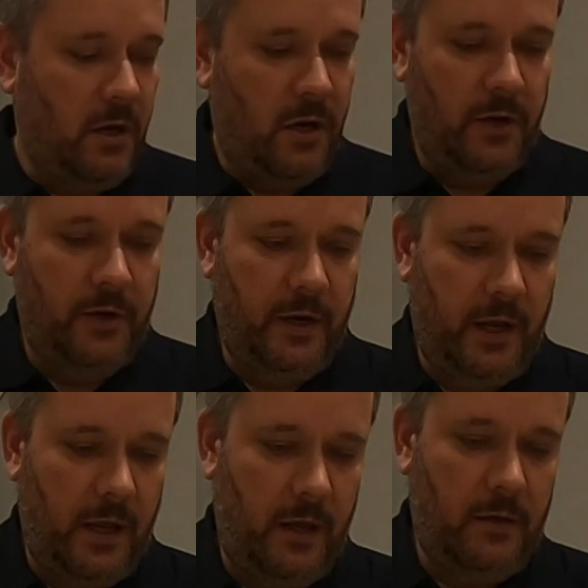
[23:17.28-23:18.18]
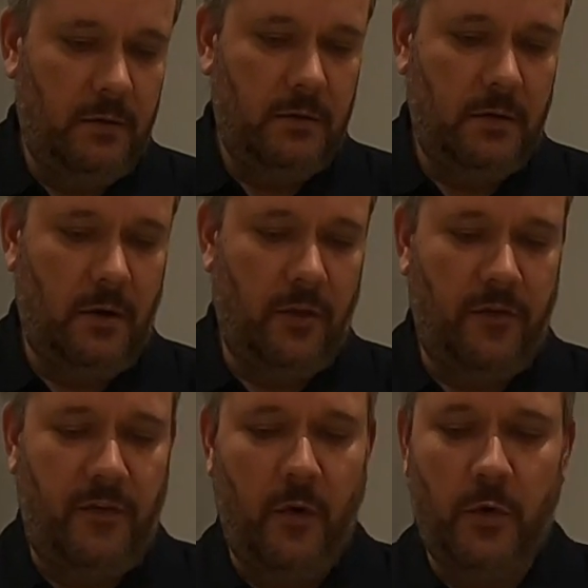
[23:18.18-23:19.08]
on the
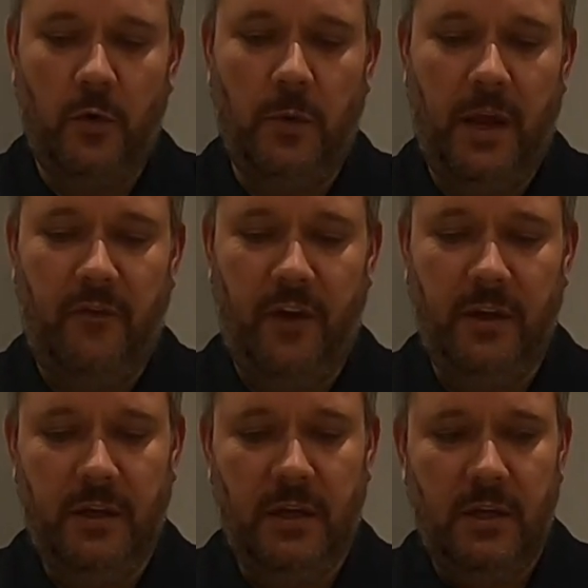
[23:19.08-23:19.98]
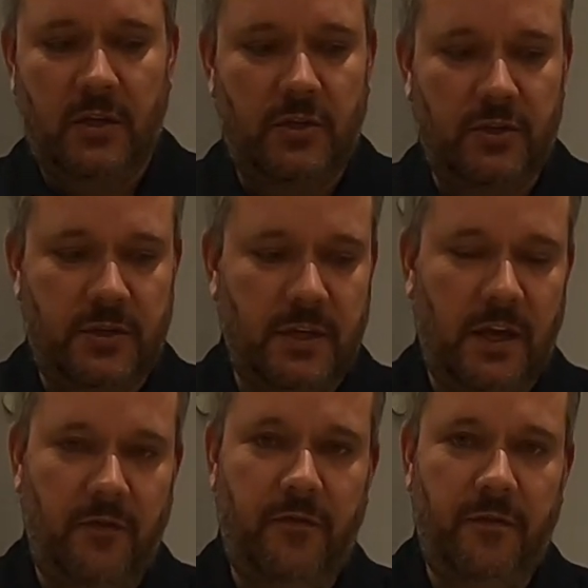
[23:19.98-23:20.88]
phone or whatever, just to
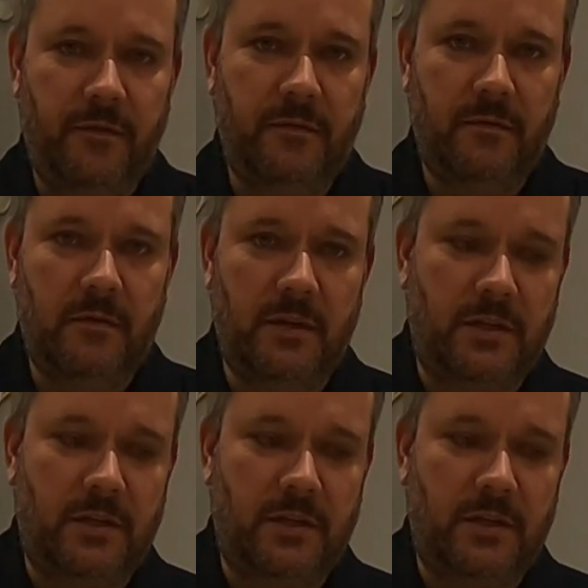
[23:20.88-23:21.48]
give the